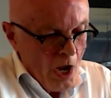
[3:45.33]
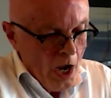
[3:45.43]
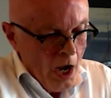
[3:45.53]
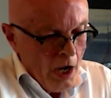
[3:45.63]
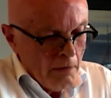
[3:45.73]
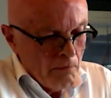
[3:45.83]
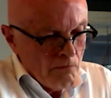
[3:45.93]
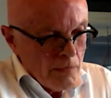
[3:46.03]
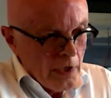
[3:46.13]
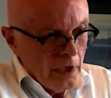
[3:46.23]
a
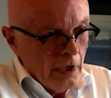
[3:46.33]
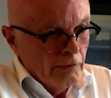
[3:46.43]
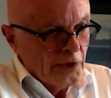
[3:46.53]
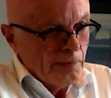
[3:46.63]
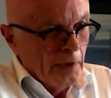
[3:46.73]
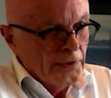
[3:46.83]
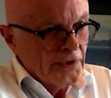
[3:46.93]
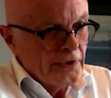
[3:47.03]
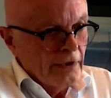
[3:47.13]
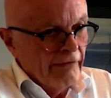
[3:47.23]

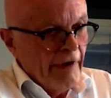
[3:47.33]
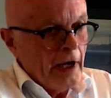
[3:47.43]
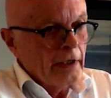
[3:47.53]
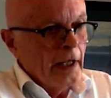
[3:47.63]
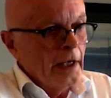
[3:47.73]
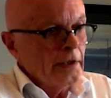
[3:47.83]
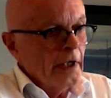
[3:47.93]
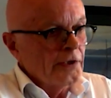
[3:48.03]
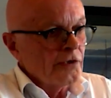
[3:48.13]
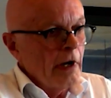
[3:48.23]
response to the fact that
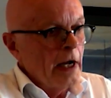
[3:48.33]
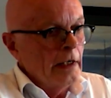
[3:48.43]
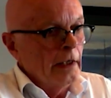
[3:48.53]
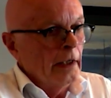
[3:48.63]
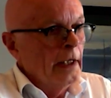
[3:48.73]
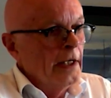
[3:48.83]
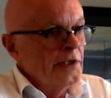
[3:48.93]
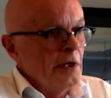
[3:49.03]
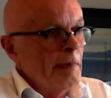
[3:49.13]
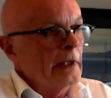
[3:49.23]
Australia
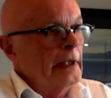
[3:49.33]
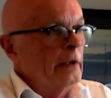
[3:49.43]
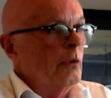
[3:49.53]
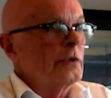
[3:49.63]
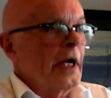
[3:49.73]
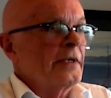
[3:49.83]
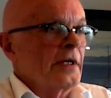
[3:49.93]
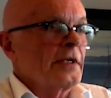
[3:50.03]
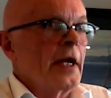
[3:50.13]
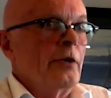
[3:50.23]
typically looked, as I
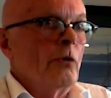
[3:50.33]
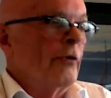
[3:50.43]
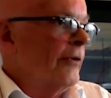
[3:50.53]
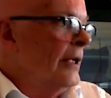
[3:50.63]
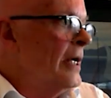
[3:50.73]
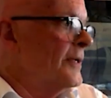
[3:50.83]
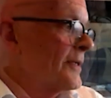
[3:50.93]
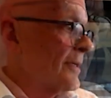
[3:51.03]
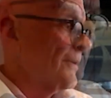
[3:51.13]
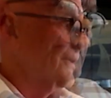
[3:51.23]
say, north and
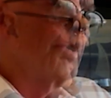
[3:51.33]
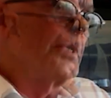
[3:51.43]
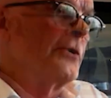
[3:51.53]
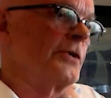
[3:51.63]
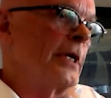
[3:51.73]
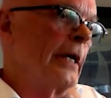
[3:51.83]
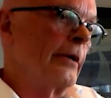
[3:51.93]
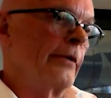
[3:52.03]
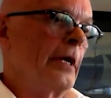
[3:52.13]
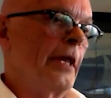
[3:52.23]
east. So it's
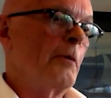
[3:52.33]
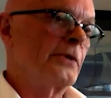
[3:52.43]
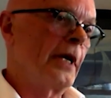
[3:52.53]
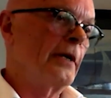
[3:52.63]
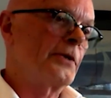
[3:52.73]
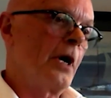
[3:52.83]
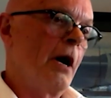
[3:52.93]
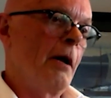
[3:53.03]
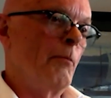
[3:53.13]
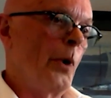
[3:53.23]
interesting, then that was at a
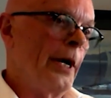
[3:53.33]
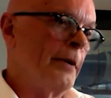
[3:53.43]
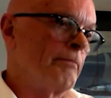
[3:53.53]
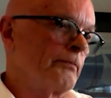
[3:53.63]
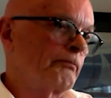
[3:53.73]
time when